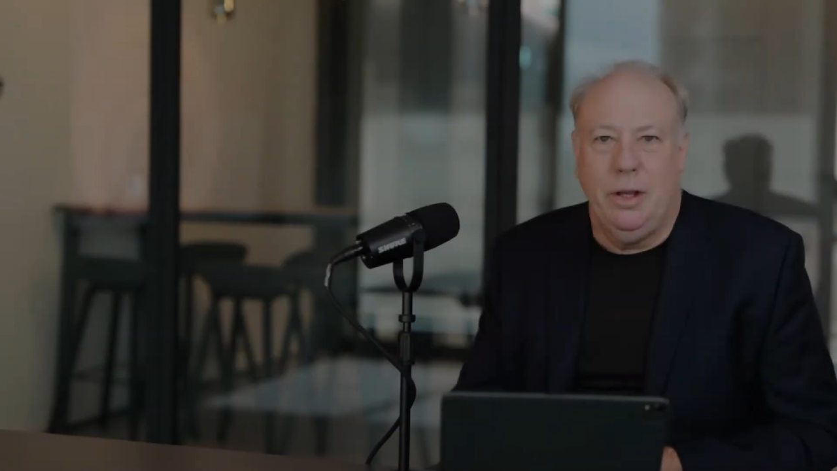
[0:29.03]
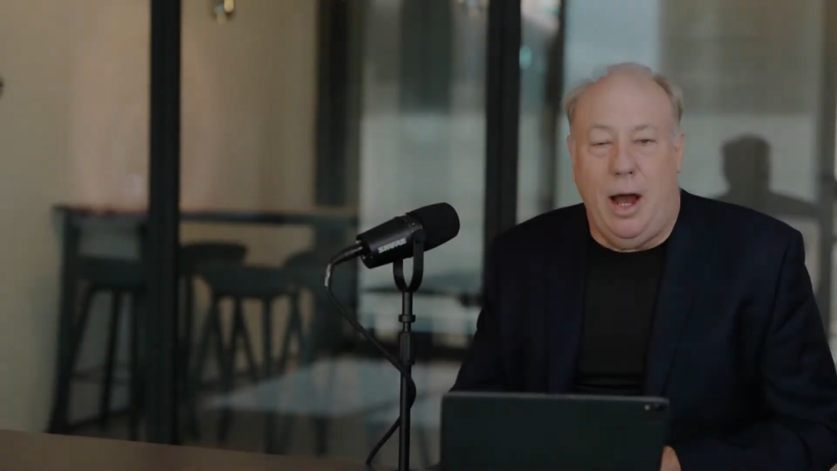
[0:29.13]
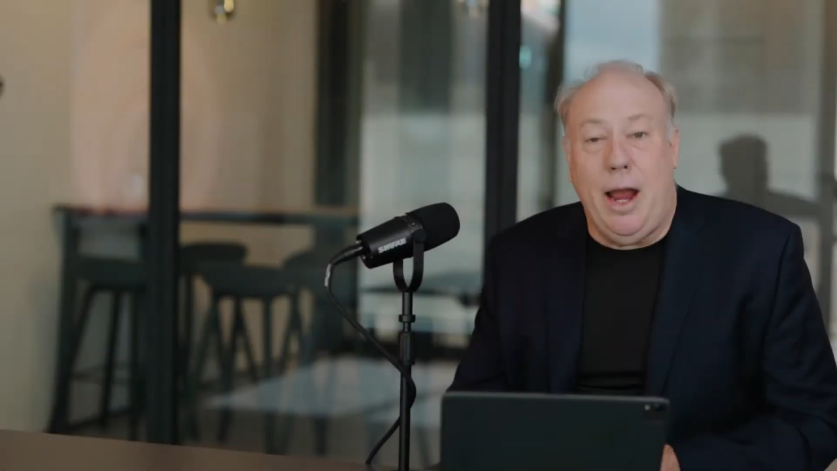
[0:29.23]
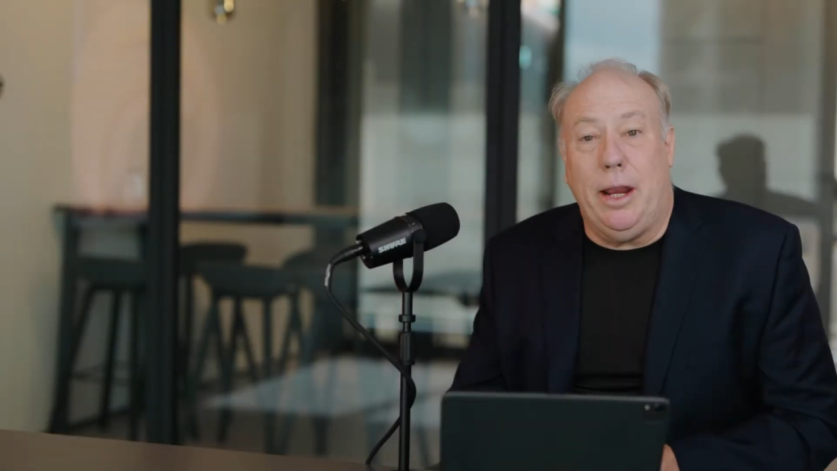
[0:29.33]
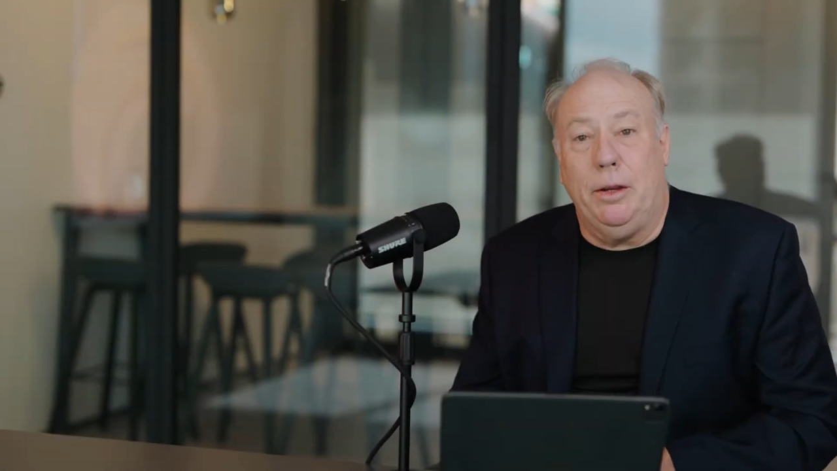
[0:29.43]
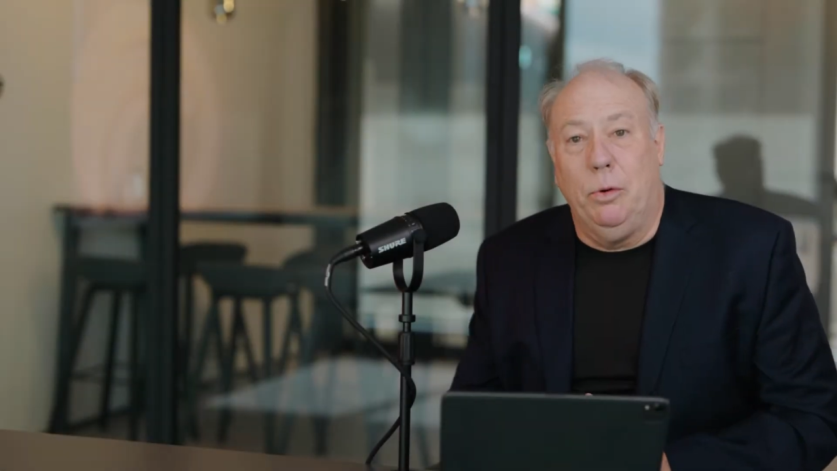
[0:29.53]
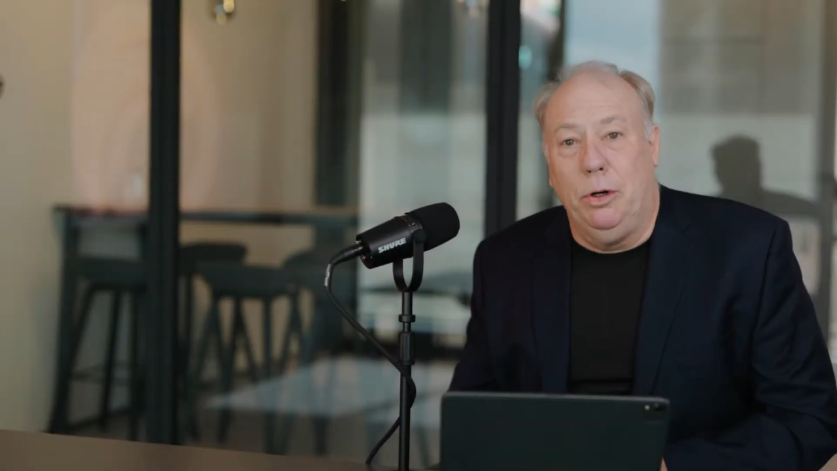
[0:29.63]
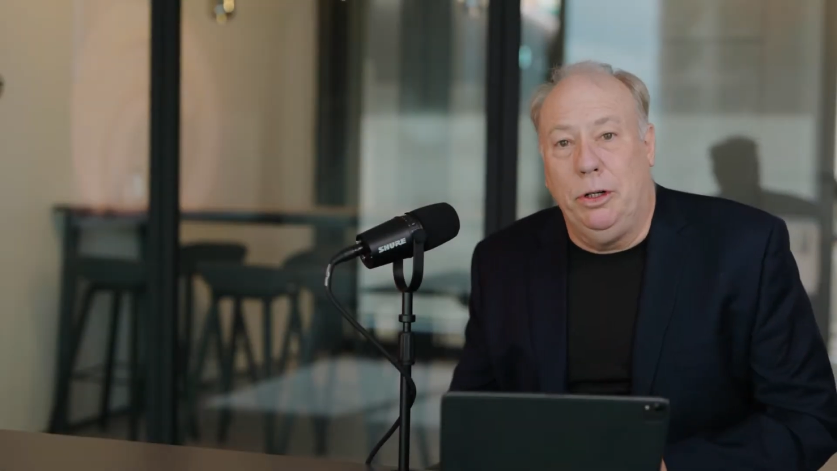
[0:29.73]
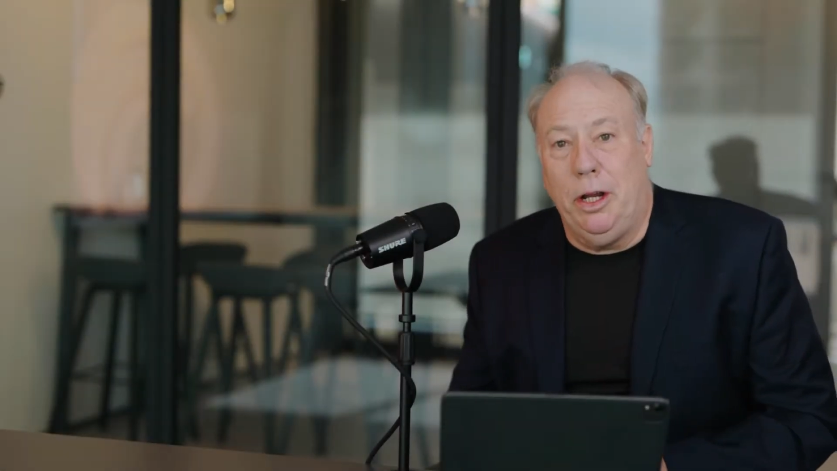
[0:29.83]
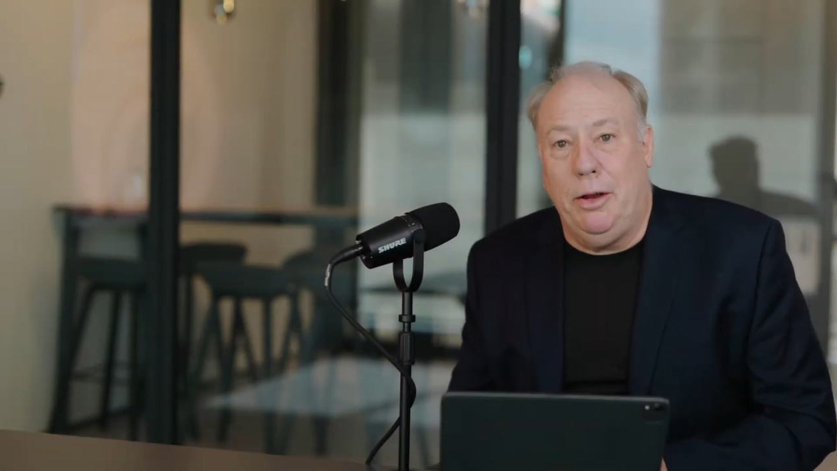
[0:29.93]
Hi,
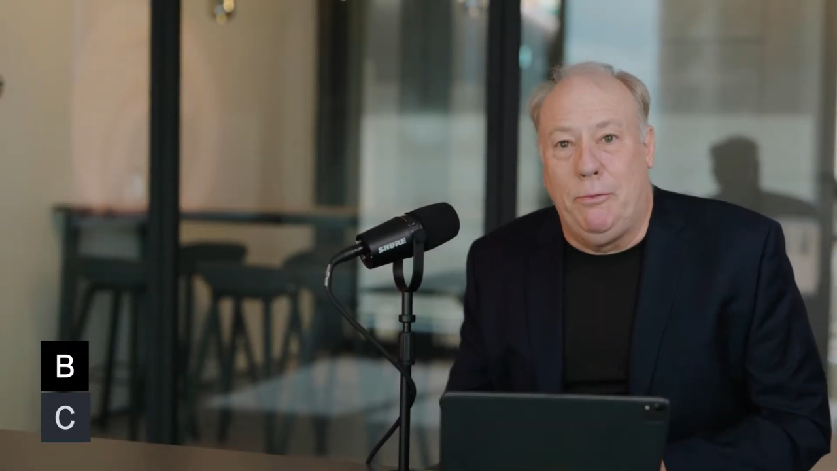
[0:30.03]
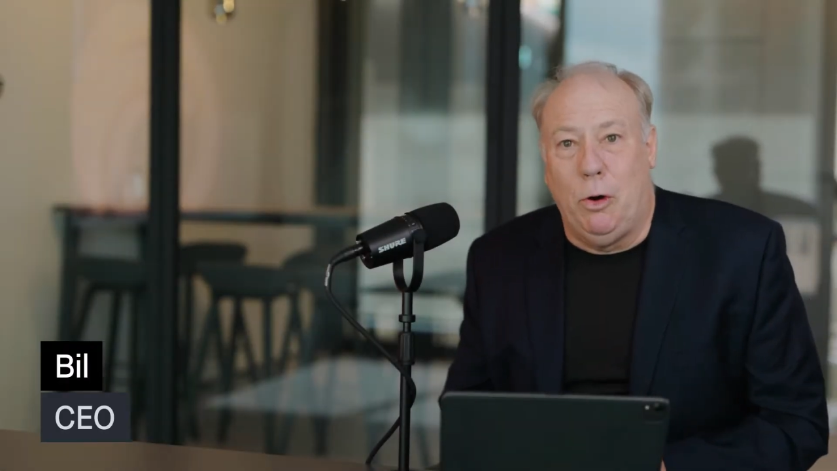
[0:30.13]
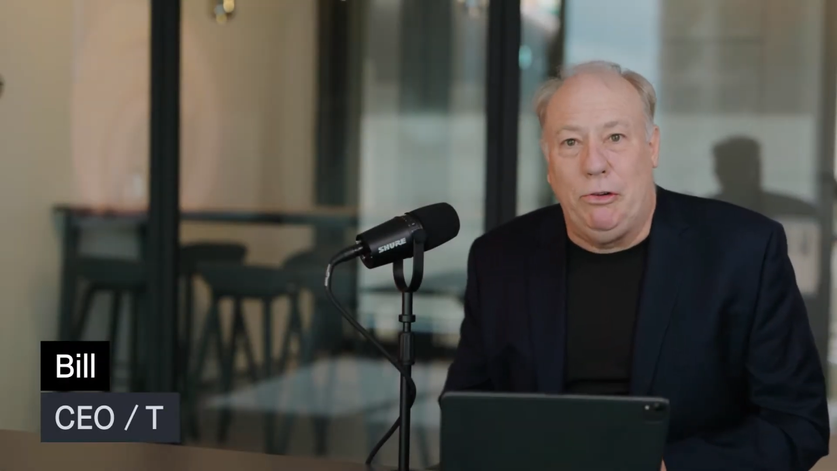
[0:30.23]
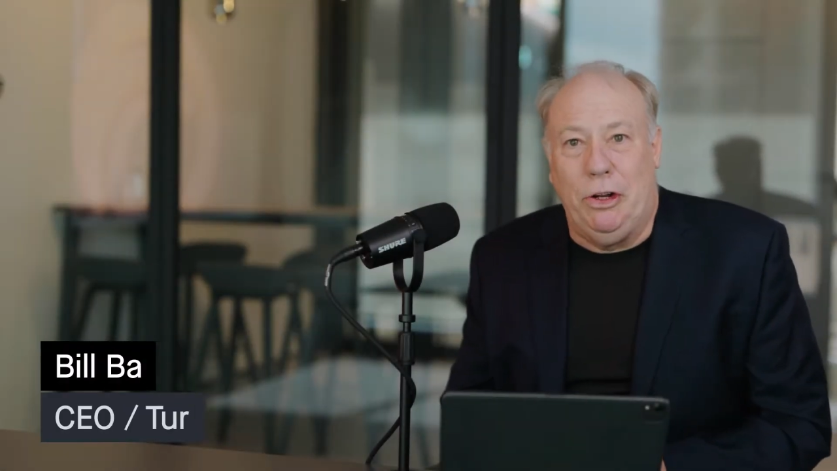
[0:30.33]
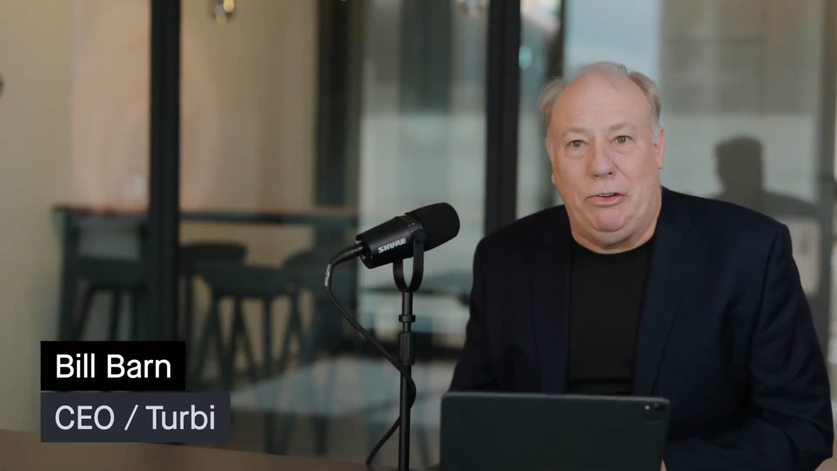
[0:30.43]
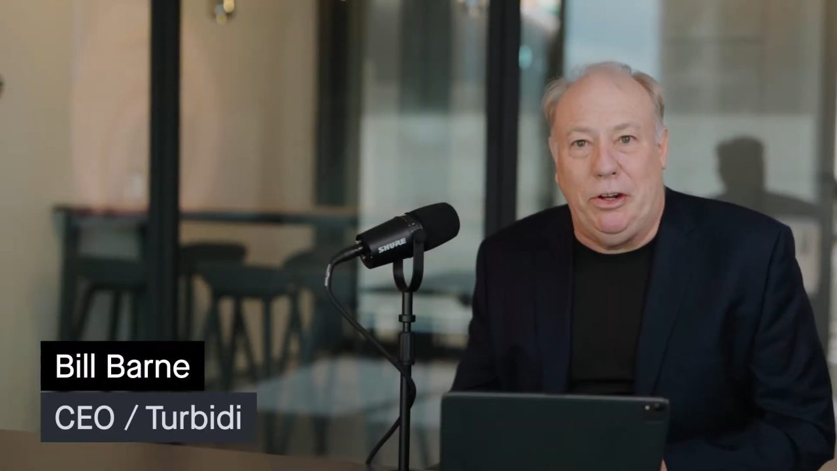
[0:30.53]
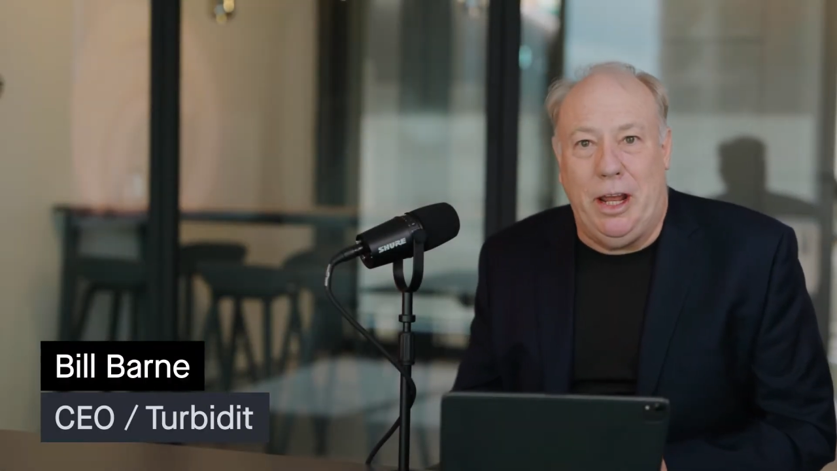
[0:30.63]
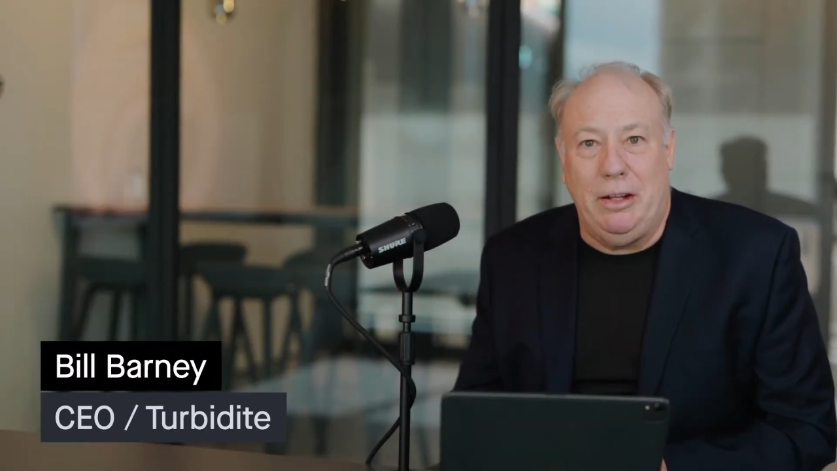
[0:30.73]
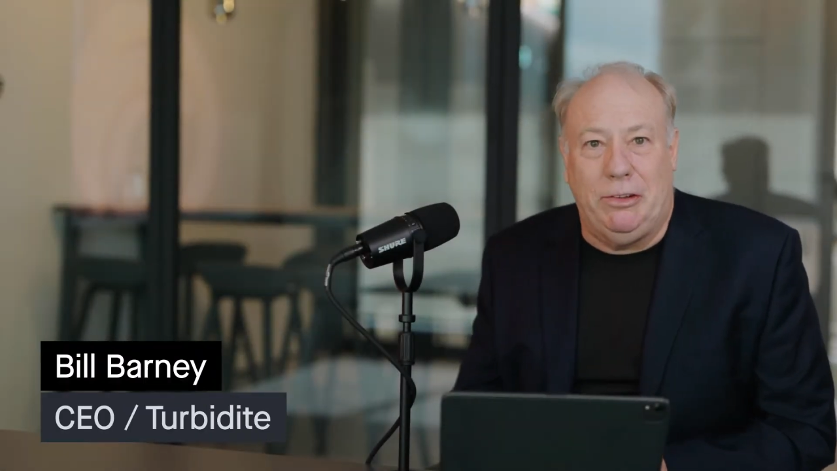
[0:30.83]
we're uh, fortunate today